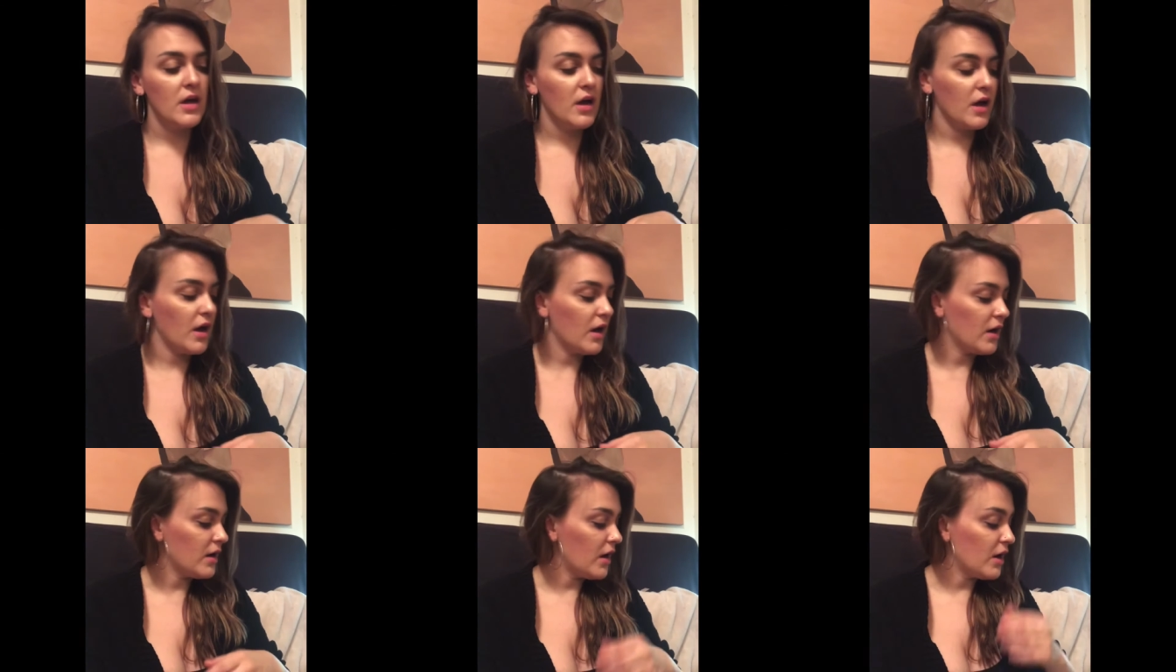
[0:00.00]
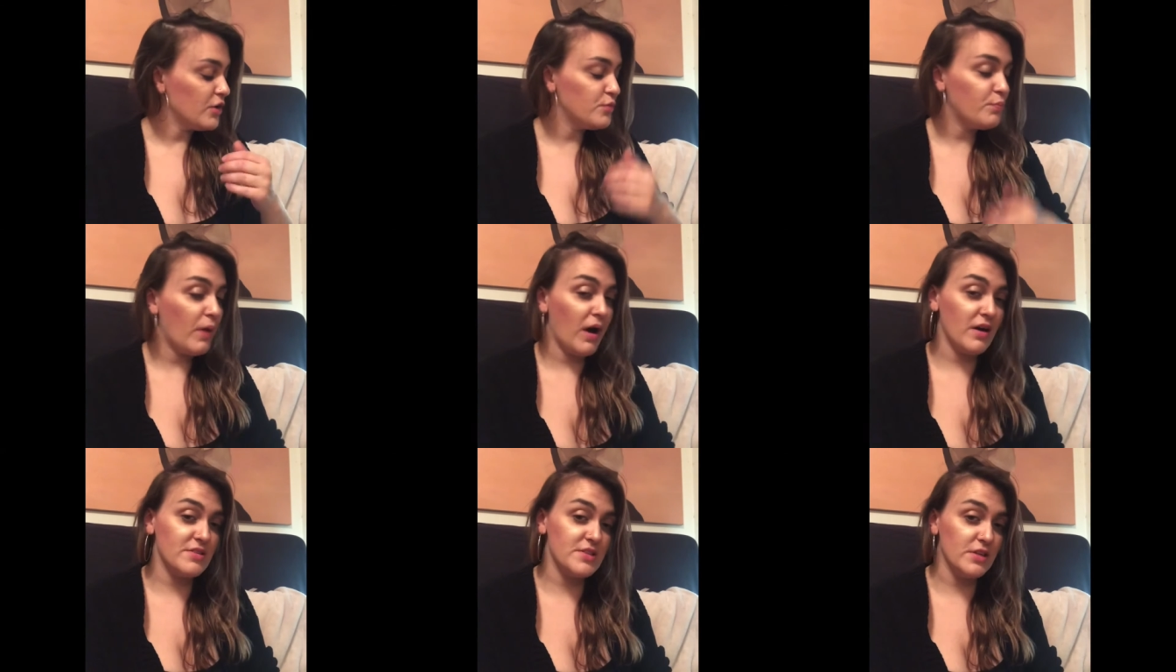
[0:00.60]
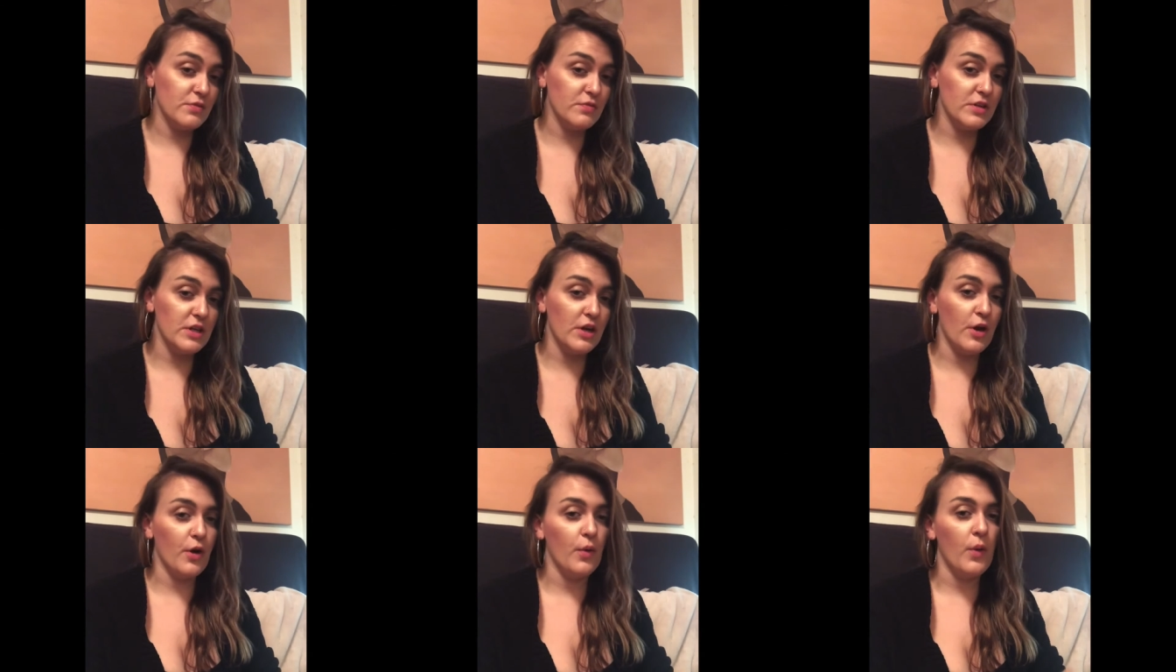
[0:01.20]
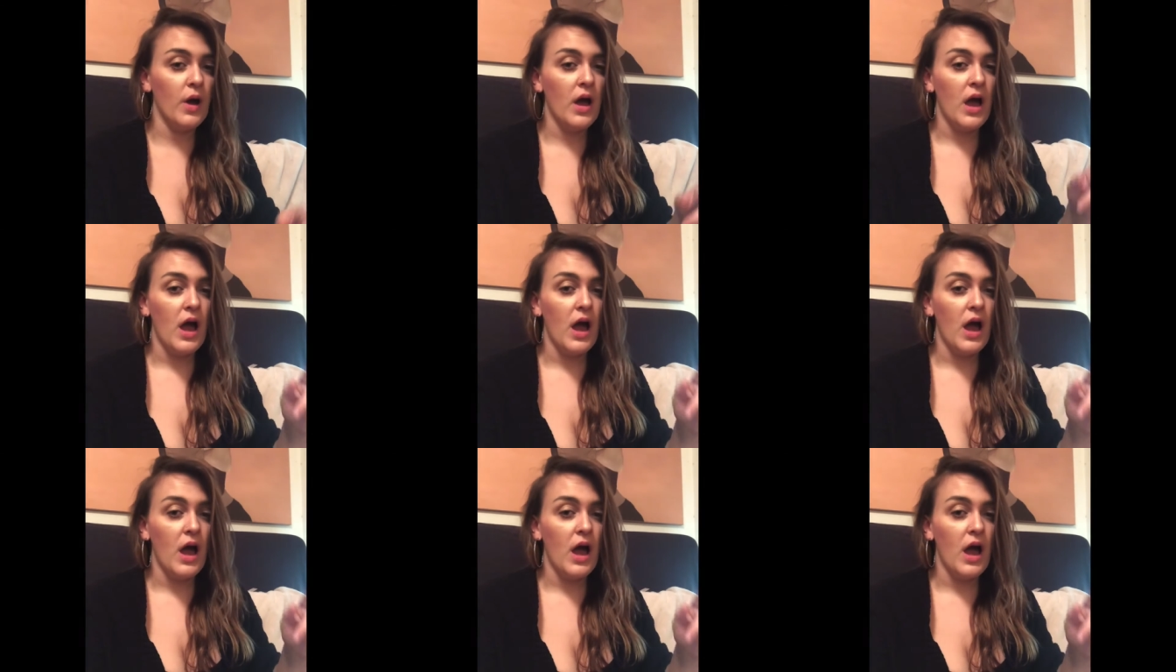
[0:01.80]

uh, unboxing video.